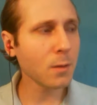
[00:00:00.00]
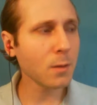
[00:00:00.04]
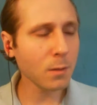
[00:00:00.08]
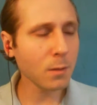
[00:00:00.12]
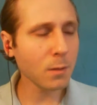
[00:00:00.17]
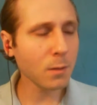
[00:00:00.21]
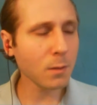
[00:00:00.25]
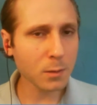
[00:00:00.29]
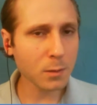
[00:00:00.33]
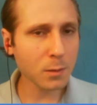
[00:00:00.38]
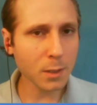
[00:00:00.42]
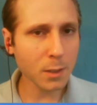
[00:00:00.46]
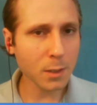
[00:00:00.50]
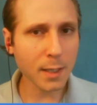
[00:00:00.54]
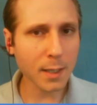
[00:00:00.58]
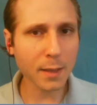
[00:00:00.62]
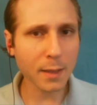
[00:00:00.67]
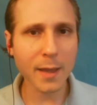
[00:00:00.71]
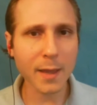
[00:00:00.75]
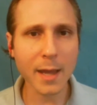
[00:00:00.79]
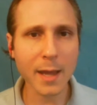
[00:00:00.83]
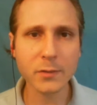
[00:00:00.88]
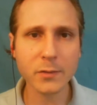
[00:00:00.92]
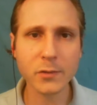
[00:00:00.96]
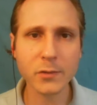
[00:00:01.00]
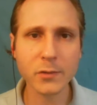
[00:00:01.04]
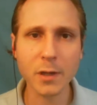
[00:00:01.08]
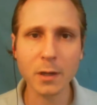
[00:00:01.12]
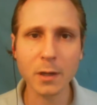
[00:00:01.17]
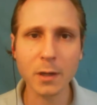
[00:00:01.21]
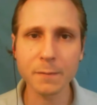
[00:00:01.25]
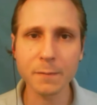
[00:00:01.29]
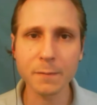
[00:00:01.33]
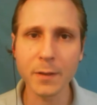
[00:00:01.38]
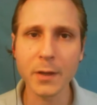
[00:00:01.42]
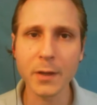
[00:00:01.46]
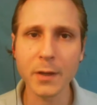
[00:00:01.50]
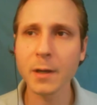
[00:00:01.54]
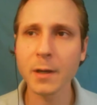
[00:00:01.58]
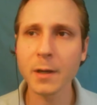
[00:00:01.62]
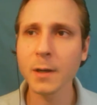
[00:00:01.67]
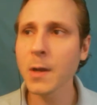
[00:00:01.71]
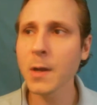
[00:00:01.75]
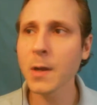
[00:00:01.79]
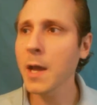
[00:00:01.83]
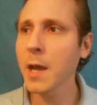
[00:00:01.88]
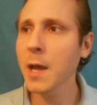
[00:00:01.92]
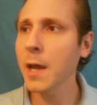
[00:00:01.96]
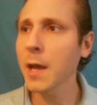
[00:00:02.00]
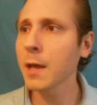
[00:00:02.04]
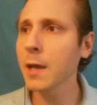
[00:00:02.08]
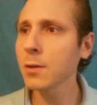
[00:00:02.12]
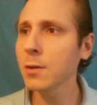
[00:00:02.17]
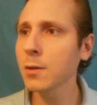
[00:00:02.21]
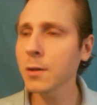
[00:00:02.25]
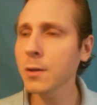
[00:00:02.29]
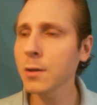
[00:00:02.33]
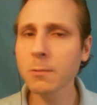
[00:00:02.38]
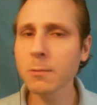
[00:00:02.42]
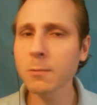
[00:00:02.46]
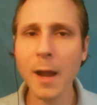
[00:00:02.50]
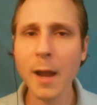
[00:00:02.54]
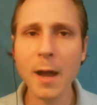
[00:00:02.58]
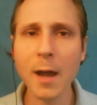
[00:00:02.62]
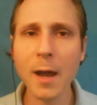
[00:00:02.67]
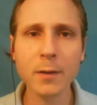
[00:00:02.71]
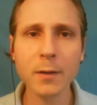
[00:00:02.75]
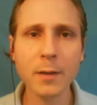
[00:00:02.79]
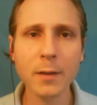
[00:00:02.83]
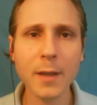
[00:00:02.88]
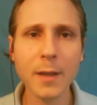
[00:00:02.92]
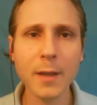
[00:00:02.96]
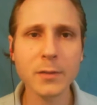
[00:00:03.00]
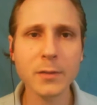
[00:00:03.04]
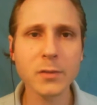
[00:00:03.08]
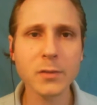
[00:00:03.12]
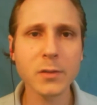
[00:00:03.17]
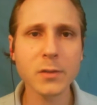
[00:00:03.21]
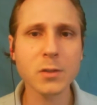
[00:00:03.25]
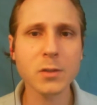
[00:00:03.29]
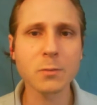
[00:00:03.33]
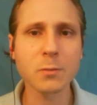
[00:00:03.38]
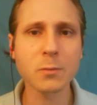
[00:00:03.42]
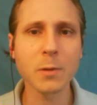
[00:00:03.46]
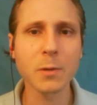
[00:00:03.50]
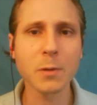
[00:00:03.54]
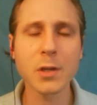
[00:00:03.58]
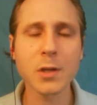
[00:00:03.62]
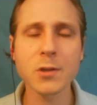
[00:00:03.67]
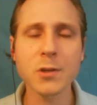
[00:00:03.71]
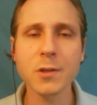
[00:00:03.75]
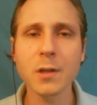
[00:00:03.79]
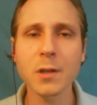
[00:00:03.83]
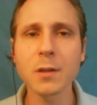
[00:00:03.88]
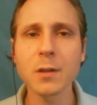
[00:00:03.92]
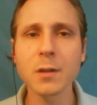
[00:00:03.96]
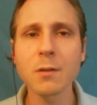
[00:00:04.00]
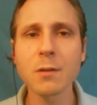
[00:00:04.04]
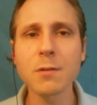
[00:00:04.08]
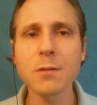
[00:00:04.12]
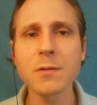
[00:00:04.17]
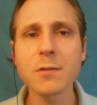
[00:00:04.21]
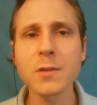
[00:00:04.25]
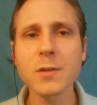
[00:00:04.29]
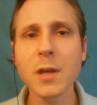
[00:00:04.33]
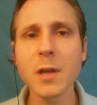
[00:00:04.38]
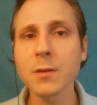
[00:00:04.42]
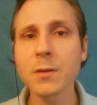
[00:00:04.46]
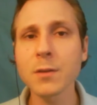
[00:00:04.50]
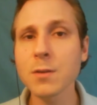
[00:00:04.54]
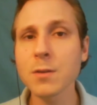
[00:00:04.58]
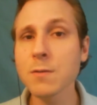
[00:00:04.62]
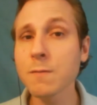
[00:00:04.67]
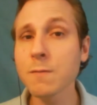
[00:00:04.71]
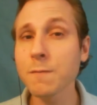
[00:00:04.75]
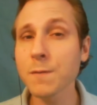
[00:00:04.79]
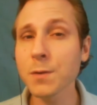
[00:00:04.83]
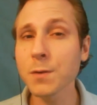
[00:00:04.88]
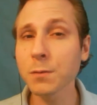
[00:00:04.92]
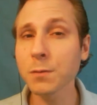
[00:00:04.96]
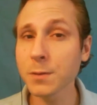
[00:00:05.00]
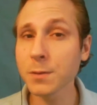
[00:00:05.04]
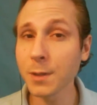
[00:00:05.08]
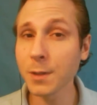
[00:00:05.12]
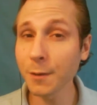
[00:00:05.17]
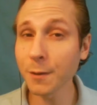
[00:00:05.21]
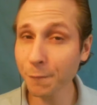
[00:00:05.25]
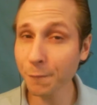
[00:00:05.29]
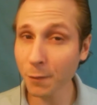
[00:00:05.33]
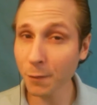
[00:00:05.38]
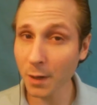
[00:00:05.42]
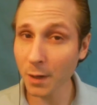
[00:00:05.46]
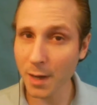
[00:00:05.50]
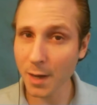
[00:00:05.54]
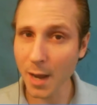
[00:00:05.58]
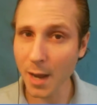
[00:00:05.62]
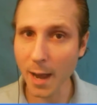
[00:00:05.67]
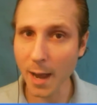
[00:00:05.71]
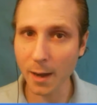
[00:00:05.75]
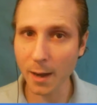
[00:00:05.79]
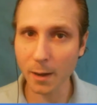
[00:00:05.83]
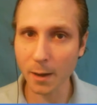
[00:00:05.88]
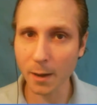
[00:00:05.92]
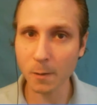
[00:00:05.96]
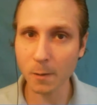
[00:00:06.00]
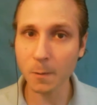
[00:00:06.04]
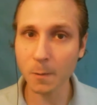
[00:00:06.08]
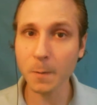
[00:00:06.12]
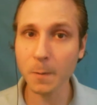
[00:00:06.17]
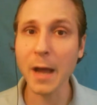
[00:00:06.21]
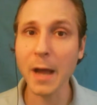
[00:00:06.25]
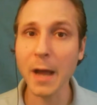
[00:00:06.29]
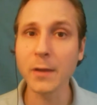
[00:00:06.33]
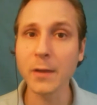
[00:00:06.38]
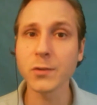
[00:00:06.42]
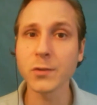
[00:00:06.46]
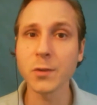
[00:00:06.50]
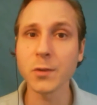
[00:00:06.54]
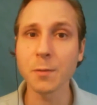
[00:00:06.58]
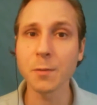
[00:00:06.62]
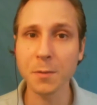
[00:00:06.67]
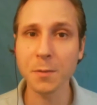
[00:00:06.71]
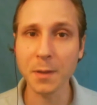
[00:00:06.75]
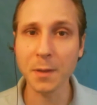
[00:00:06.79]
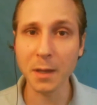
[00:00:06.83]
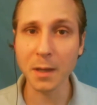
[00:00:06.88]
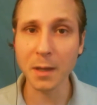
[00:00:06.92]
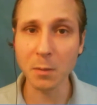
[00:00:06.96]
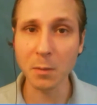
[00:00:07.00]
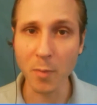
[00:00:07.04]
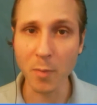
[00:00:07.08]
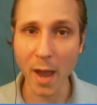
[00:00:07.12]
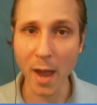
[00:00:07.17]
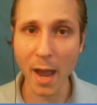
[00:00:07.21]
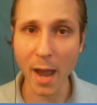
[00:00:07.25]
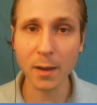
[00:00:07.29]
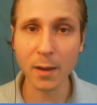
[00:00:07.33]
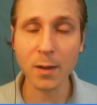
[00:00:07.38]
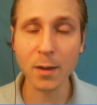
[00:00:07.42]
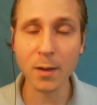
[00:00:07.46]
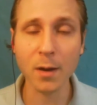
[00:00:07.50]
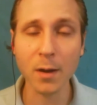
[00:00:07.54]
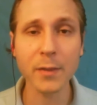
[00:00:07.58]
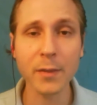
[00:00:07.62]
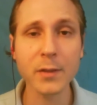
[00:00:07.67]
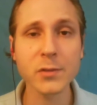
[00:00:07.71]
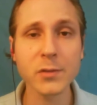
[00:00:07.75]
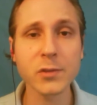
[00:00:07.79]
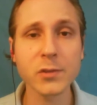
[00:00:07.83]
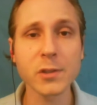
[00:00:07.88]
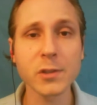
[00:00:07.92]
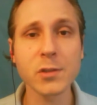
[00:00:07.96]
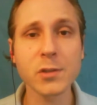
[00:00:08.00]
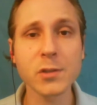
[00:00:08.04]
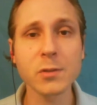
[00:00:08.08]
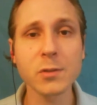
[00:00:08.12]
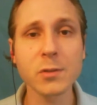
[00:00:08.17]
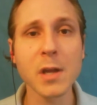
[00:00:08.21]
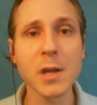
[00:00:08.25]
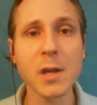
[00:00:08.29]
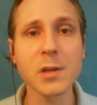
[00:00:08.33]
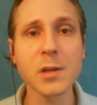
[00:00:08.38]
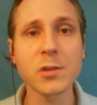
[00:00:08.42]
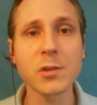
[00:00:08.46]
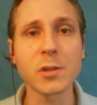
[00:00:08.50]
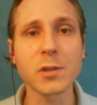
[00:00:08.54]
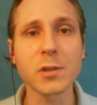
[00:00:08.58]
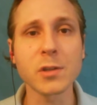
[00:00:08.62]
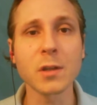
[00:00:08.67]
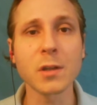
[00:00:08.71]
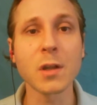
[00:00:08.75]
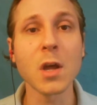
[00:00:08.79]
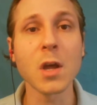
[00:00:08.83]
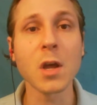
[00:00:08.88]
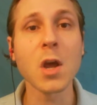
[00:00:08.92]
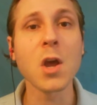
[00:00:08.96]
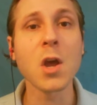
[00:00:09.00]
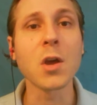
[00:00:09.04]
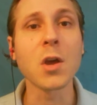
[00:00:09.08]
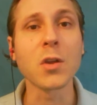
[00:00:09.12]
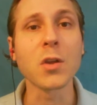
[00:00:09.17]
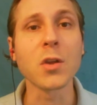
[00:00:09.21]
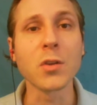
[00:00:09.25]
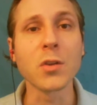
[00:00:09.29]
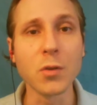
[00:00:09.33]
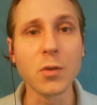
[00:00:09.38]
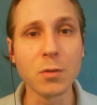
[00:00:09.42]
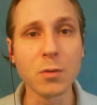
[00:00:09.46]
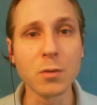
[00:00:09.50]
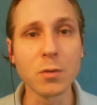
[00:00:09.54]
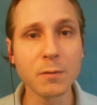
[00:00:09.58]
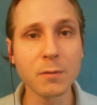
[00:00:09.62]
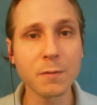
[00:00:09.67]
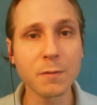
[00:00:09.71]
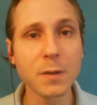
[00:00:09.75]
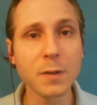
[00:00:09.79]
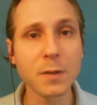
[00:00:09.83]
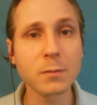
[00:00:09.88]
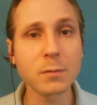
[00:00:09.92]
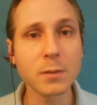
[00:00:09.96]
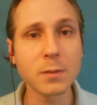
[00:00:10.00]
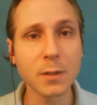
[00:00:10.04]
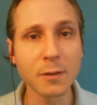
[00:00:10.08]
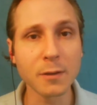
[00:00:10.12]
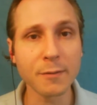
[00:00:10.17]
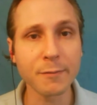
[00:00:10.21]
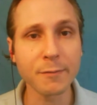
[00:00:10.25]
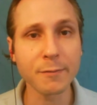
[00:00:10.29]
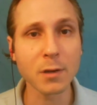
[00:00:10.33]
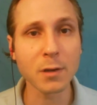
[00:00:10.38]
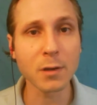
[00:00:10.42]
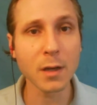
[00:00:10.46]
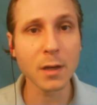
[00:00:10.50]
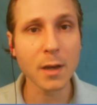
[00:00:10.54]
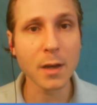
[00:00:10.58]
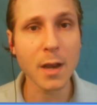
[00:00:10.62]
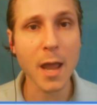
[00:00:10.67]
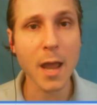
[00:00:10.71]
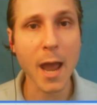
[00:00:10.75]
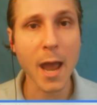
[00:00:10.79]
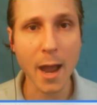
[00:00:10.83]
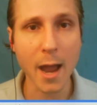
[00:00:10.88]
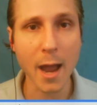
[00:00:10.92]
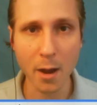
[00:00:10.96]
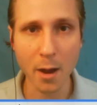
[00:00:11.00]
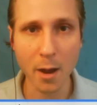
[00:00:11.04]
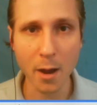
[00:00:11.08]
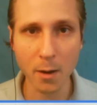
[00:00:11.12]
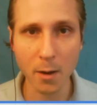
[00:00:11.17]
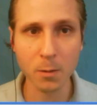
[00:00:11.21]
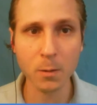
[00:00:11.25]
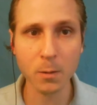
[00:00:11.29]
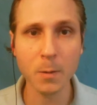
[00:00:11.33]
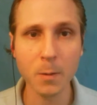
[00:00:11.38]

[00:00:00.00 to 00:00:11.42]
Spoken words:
look at that self there and look around in that situation. Notice how you feel different now as you think back on the situation. You feel different now